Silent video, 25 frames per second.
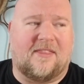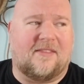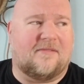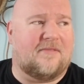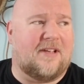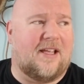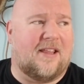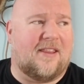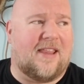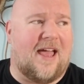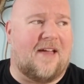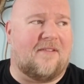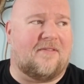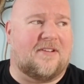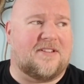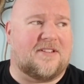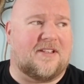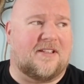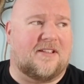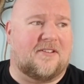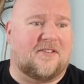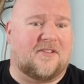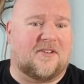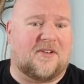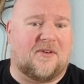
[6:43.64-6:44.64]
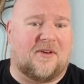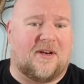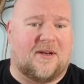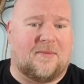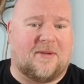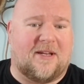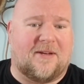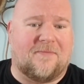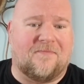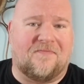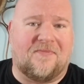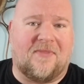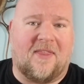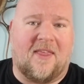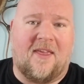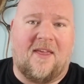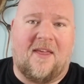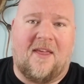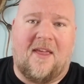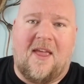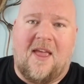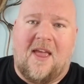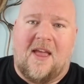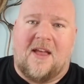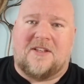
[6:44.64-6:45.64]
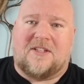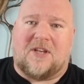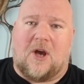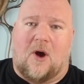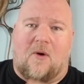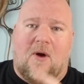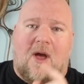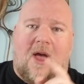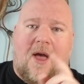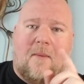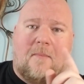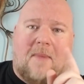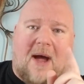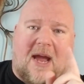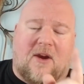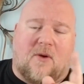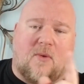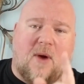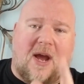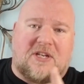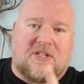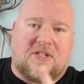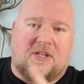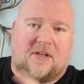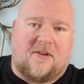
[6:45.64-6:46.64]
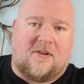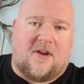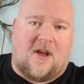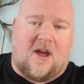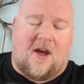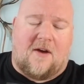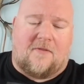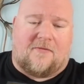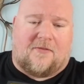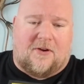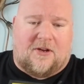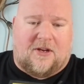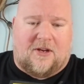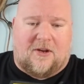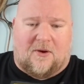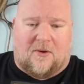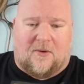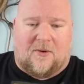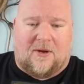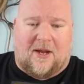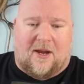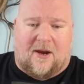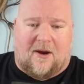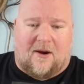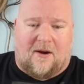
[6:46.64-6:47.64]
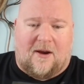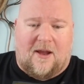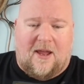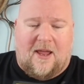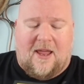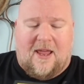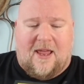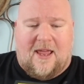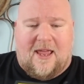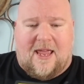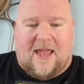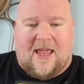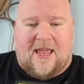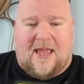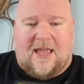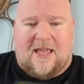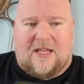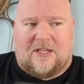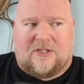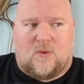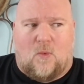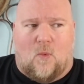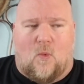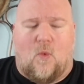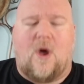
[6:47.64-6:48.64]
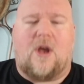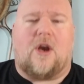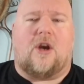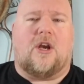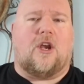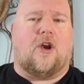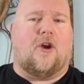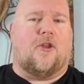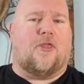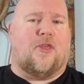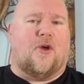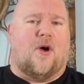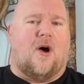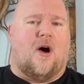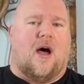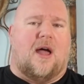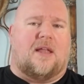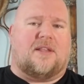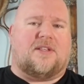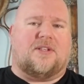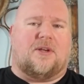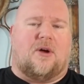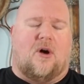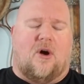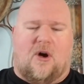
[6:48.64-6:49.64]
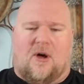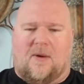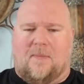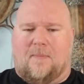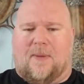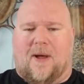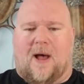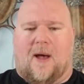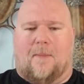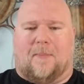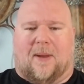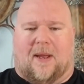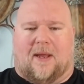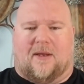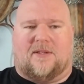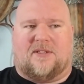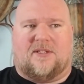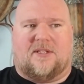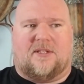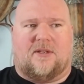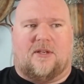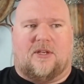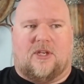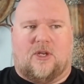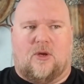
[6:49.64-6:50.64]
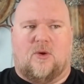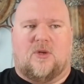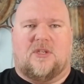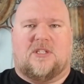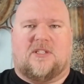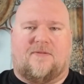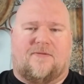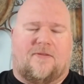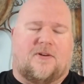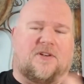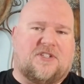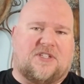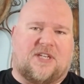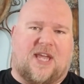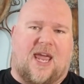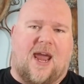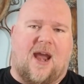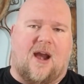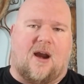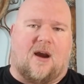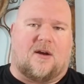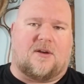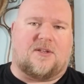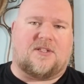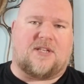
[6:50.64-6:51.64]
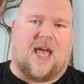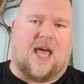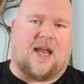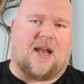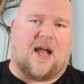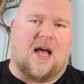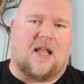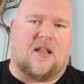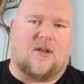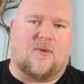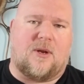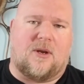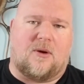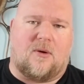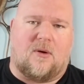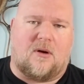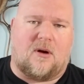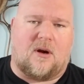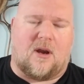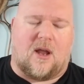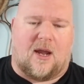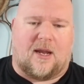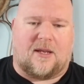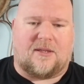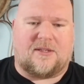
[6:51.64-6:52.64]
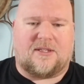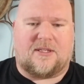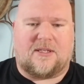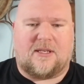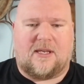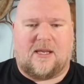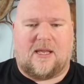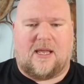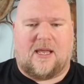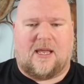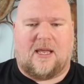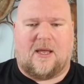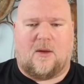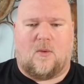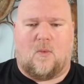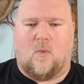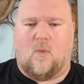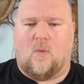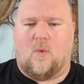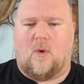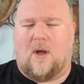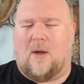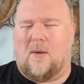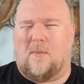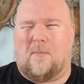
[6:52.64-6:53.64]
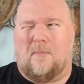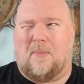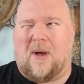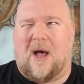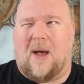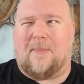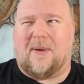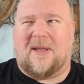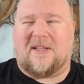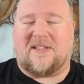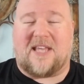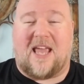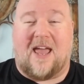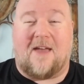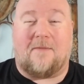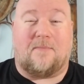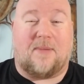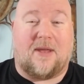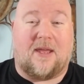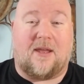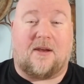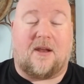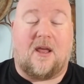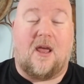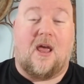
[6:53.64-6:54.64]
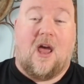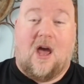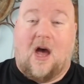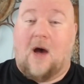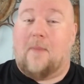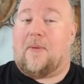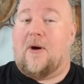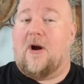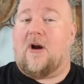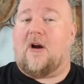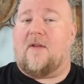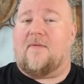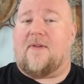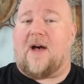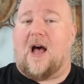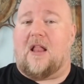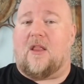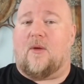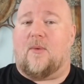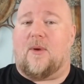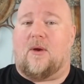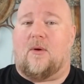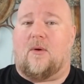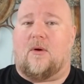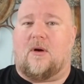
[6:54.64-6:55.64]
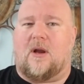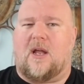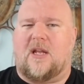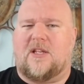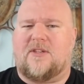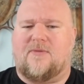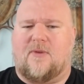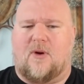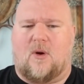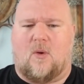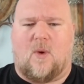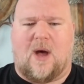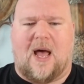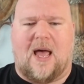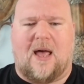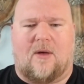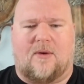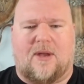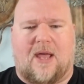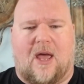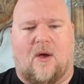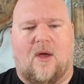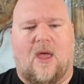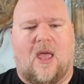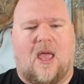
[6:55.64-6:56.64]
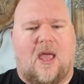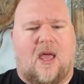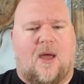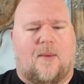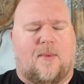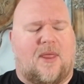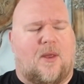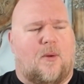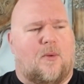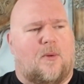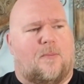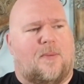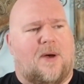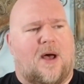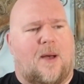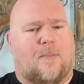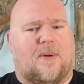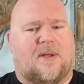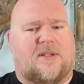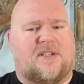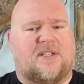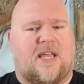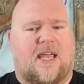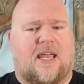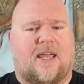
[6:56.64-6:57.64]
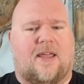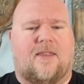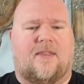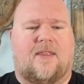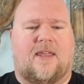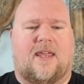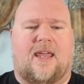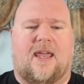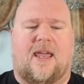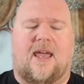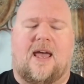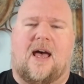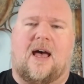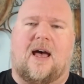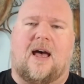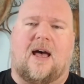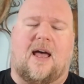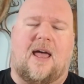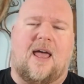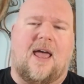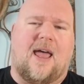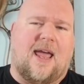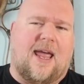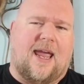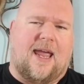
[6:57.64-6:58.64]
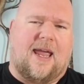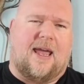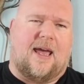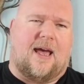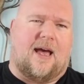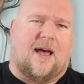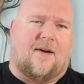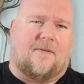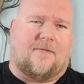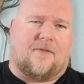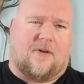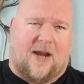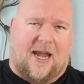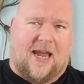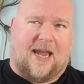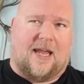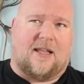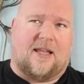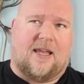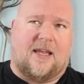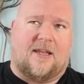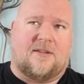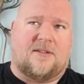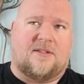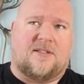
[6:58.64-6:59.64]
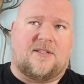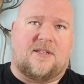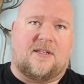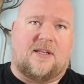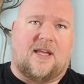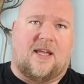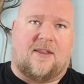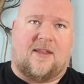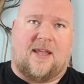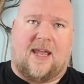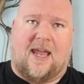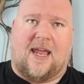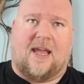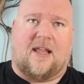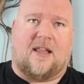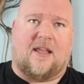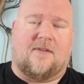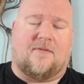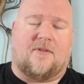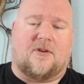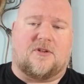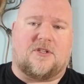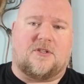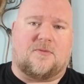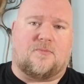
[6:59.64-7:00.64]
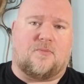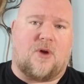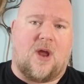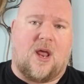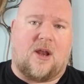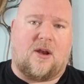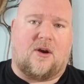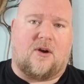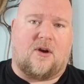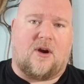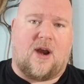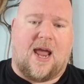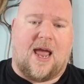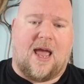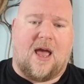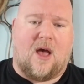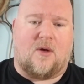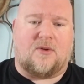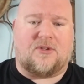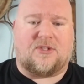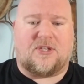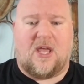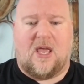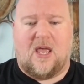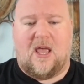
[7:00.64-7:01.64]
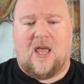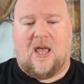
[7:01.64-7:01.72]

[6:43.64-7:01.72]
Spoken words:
Well, that was a little creepy. So my question for you here is, what are your thoughts on puppets used for scares at Halloween Horror Nights? And puppets have been a part of Halloween Horror Nights for a while now. I mean, there were puppets in the for Aliens in the Alien vs. Predator house.